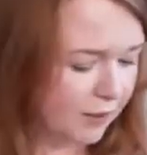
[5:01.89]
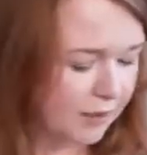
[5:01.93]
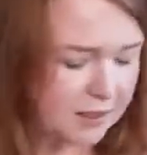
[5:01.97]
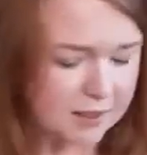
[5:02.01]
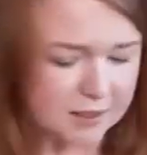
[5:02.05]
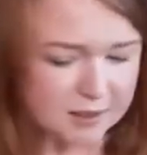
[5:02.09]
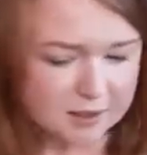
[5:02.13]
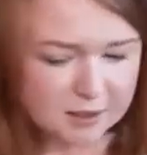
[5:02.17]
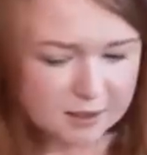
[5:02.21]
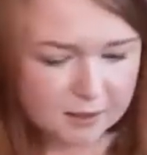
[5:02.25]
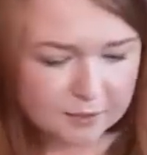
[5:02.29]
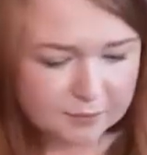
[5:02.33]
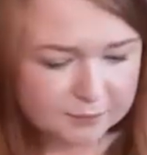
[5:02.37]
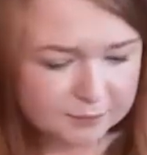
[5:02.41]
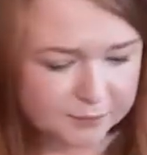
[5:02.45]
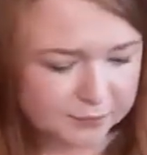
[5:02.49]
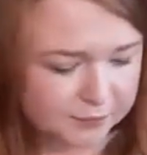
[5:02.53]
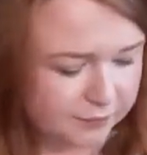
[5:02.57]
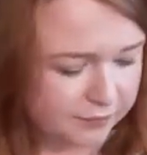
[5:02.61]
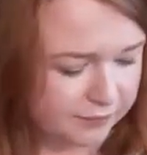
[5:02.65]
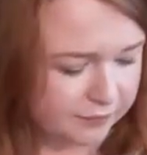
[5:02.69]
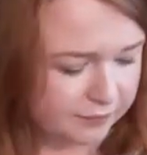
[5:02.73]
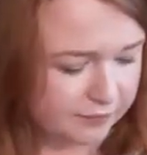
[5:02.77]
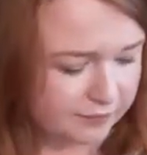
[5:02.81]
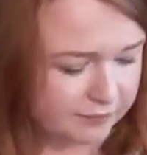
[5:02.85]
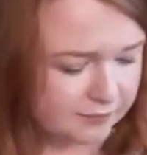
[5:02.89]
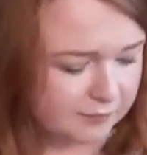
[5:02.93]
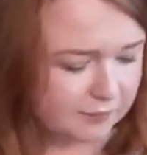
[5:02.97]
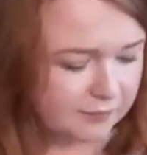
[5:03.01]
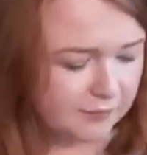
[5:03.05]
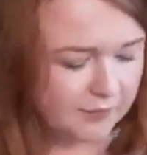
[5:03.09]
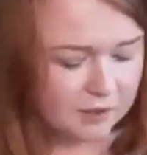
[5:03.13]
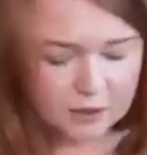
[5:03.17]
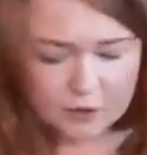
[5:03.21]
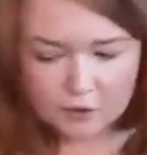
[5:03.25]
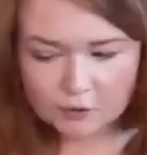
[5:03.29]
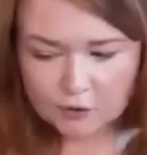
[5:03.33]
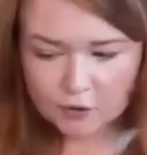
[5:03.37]
so
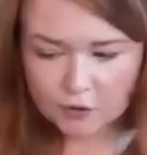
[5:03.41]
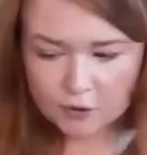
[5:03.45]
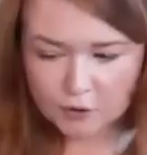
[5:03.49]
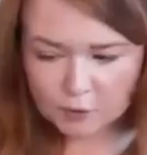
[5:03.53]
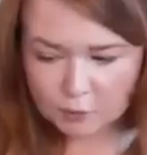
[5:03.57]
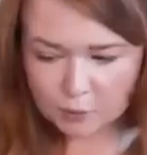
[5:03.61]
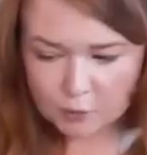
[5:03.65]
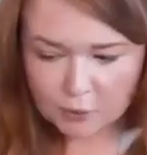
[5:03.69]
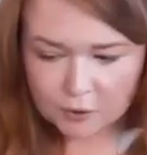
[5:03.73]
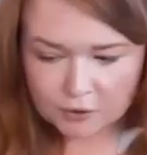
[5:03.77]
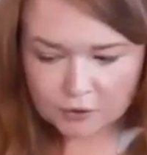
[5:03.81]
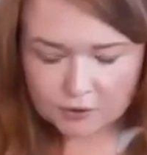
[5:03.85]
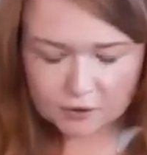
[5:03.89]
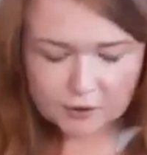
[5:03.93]
you've got your wool.